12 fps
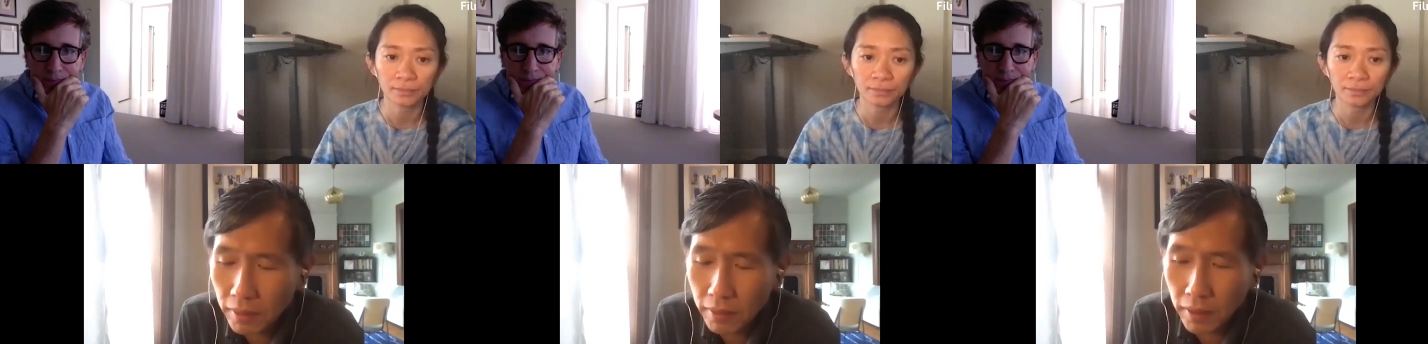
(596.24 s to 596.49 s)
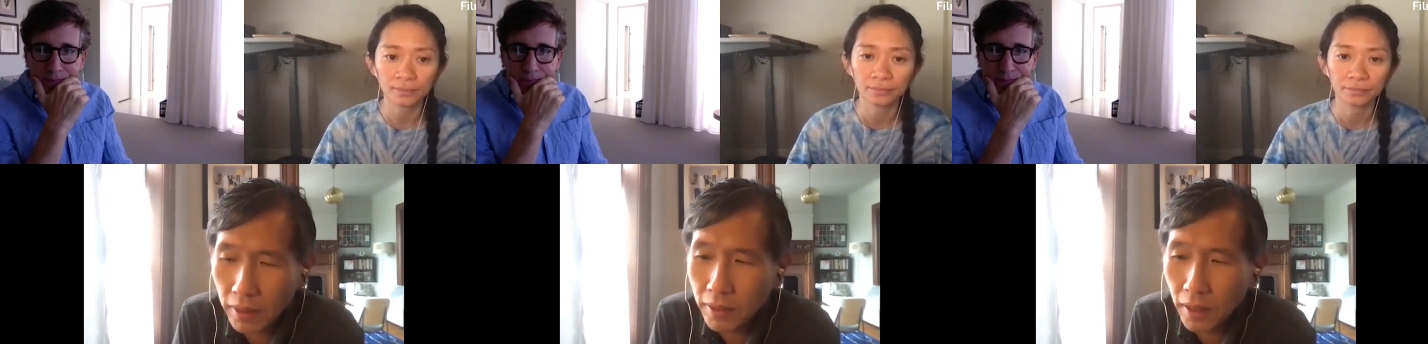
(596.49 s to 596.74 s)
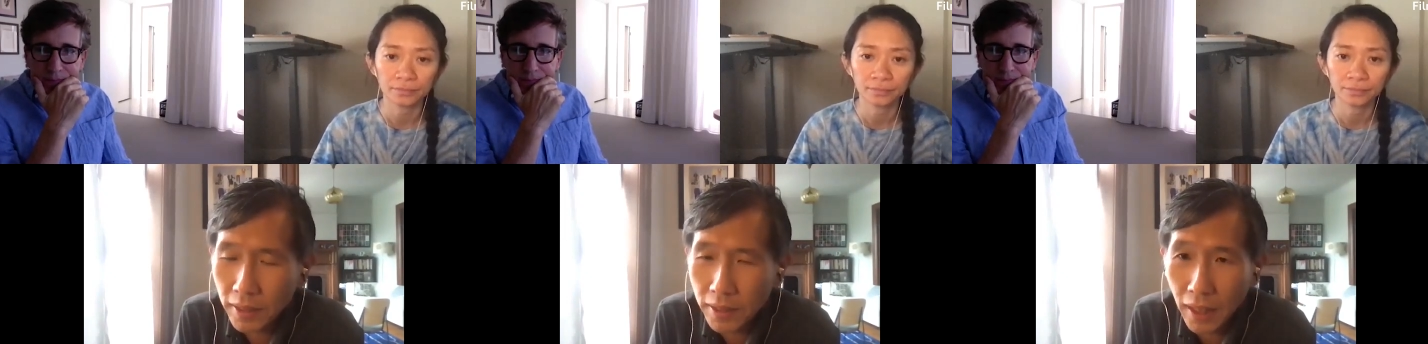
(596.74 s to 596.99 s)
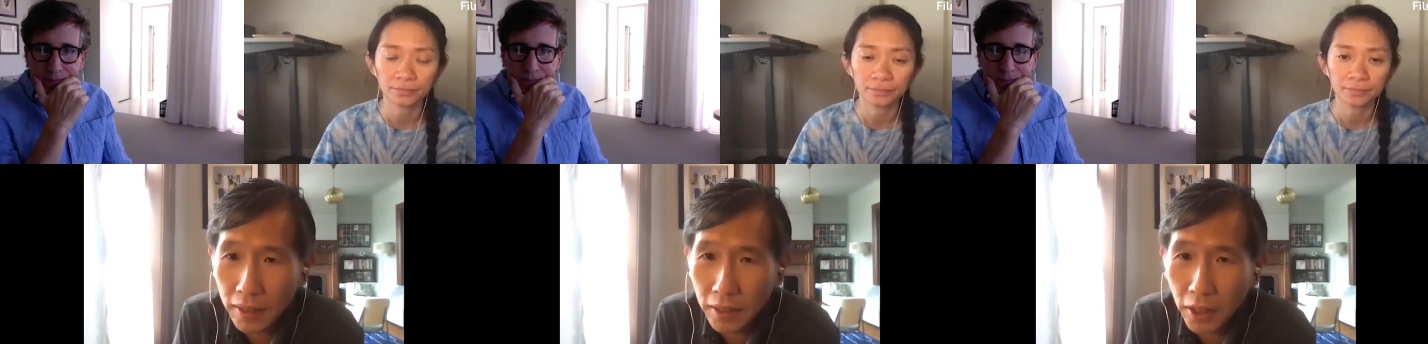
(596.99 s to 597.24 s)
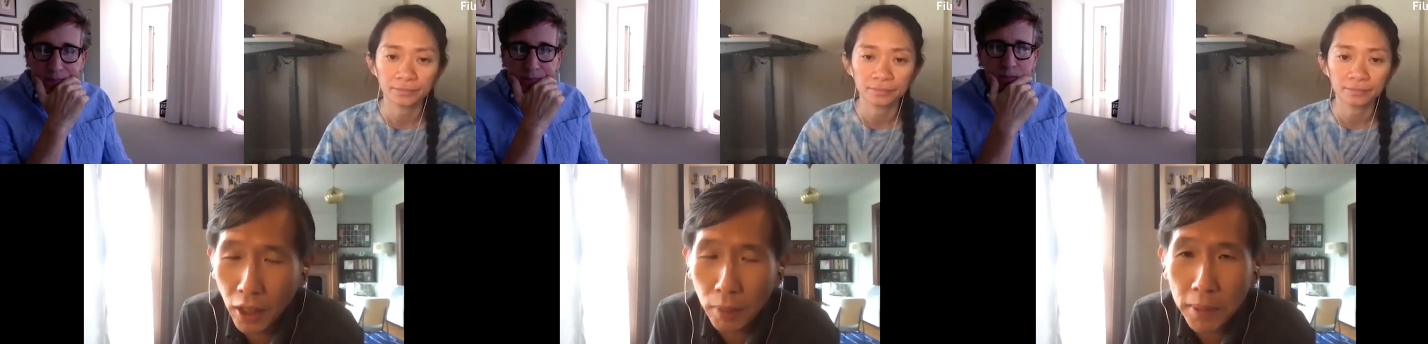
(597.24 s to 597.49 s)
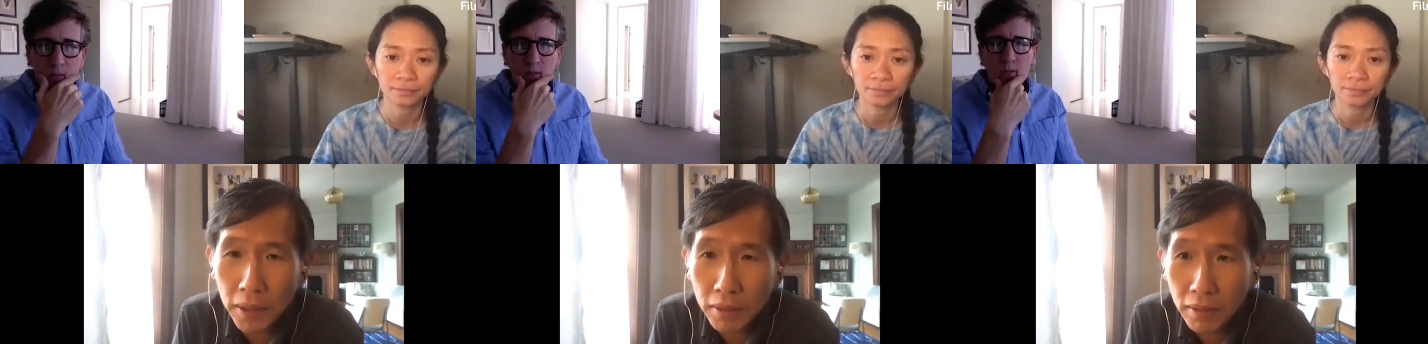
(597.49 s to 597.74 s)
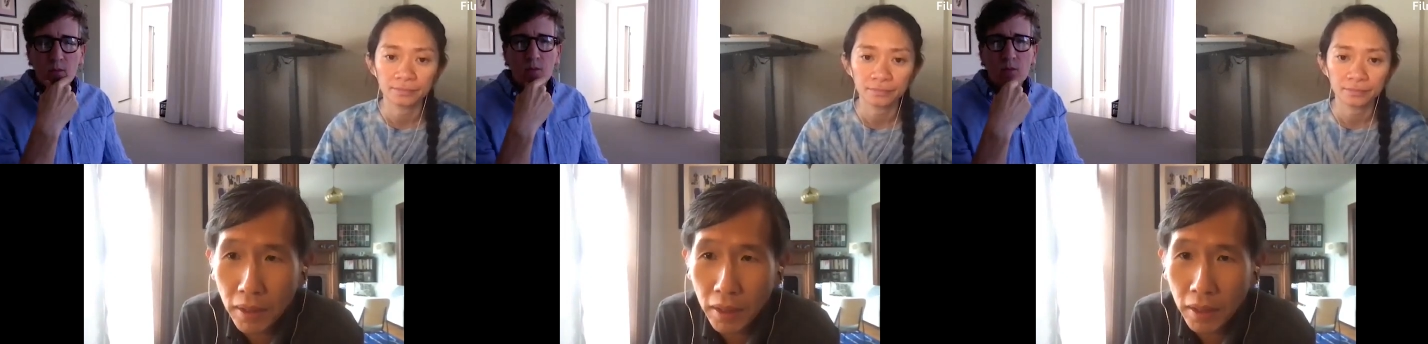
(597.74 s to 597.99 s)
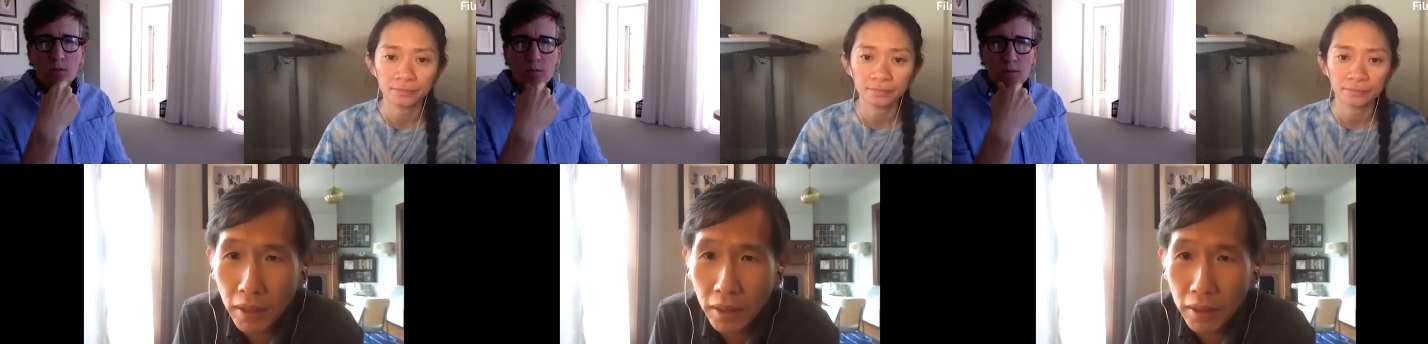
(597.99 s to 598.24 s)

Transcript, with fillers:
Speaker 1: it's not exactly common, uh,